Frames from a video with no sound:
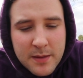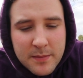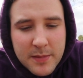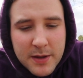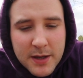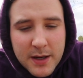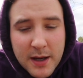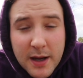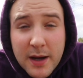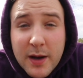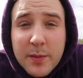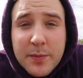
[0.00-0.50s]

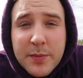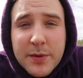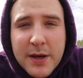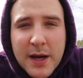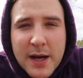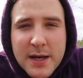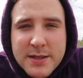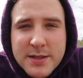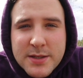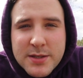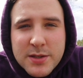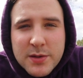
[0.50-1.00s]
But I hope you
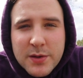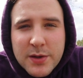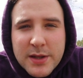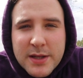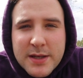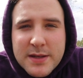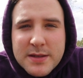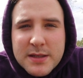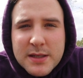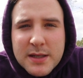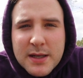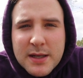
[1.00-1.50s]
guys enjoy
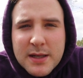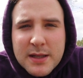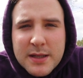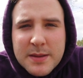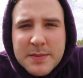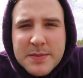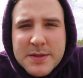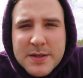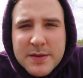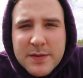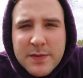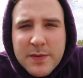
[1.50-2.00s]
these uh,
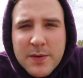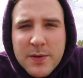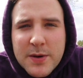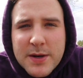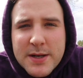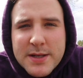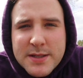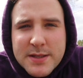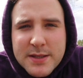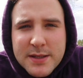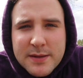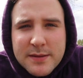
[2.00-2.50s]
clips of
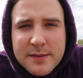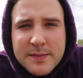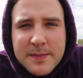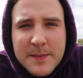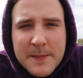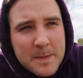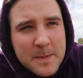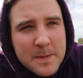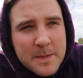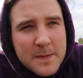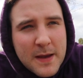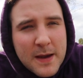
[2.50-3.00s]
Forrest and
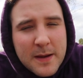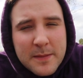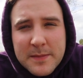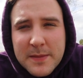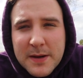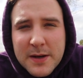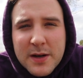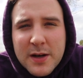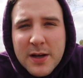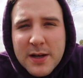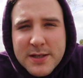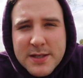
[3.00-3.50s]
yeah,
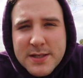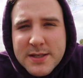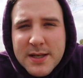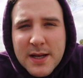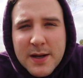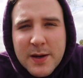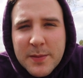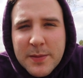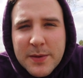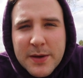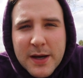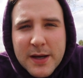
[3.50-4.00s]
I don't know. I just
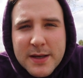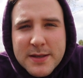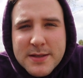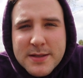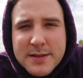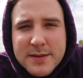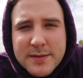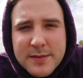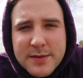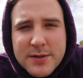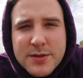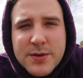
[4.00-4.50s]
I hope you
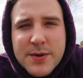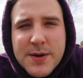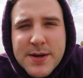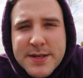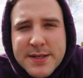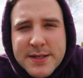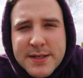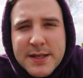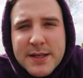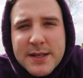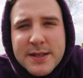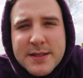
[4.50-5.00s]
guys enjoy
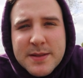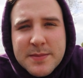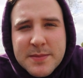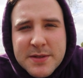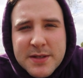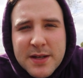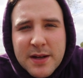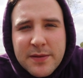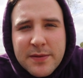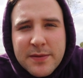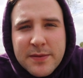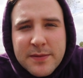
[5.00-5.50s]
seeing some
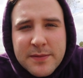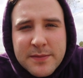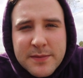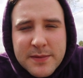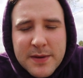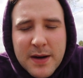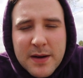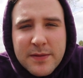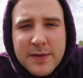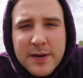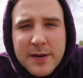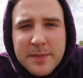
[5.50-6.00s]
stuff
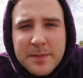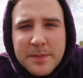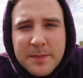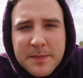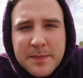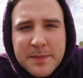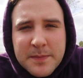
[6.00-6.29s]
of him.